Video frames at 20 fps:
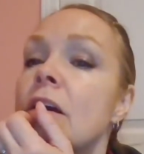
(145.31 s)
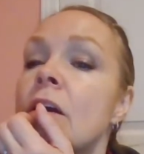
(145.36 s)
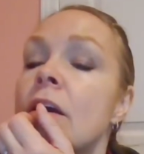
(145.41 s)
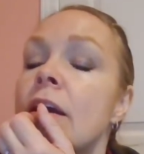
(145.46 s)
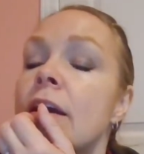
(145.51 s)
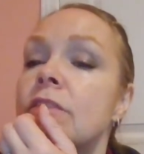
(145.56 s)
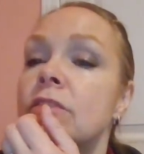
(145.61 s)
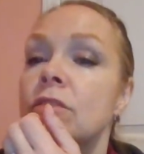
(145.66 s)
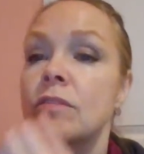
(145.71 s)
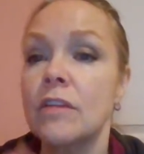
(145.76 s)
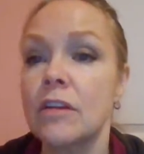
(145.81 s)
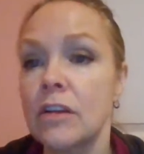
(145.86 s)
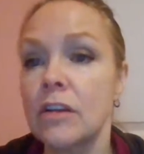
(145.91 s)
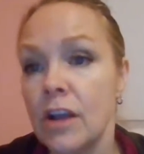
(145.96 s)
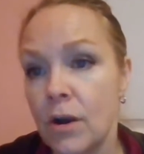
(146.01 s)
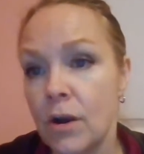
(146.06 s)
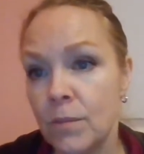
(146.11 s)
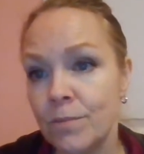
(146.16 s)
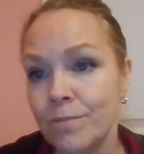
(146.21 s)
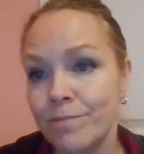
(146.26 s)
All right, so there you
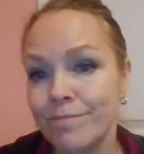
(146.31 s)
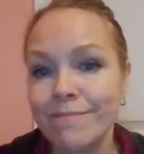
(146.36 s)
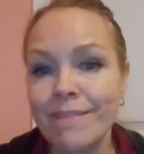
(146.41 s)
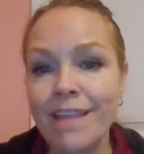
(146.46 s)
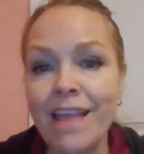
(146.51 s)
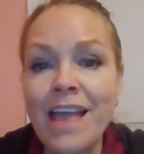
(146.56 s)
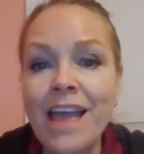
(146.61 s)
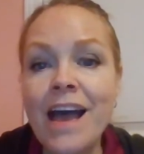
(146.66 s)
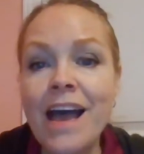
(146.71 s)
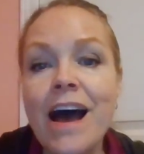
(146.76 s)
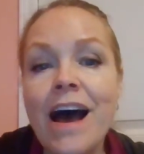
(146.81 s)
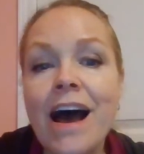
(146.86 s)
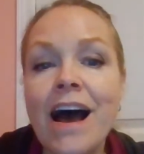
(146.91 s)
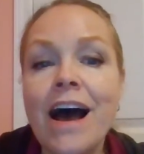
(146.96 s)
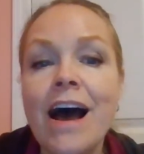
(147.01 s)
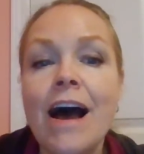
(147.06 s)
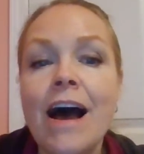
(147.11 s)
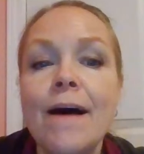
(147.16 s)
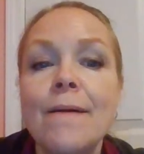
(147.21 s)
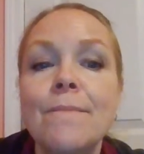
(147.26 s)
go.
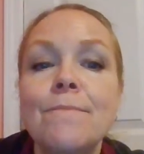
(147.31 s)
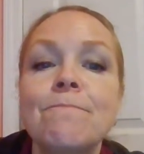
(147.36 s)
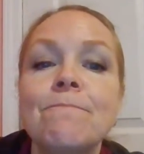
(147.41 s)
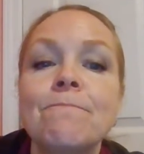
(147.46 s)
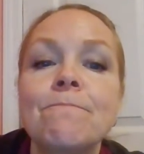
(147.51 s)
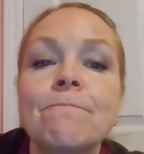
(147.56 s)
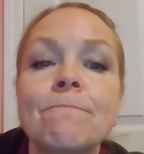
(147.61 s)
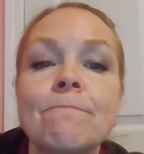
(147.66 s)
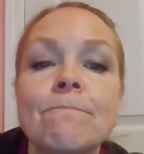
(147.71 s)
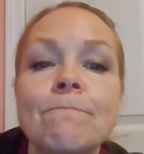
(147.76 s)
And